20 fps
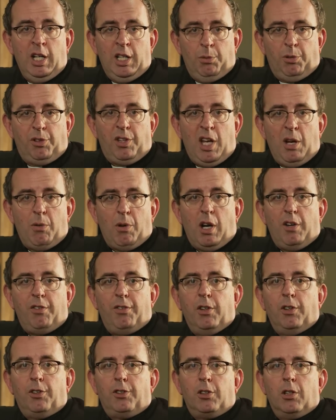It was there where I
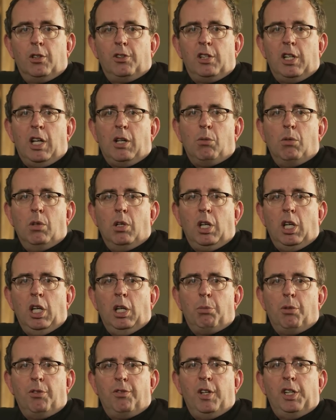first started out
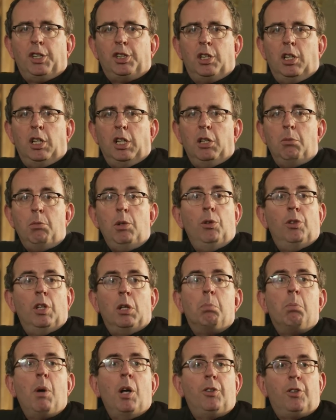working professionally in
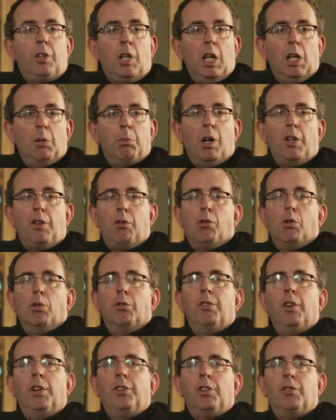music, busking by the
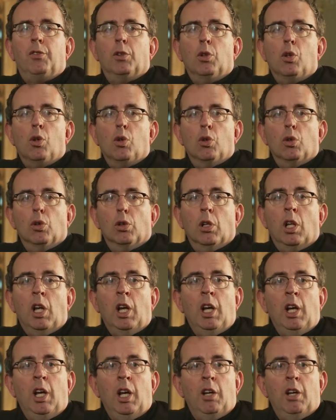Royal Festival Hall,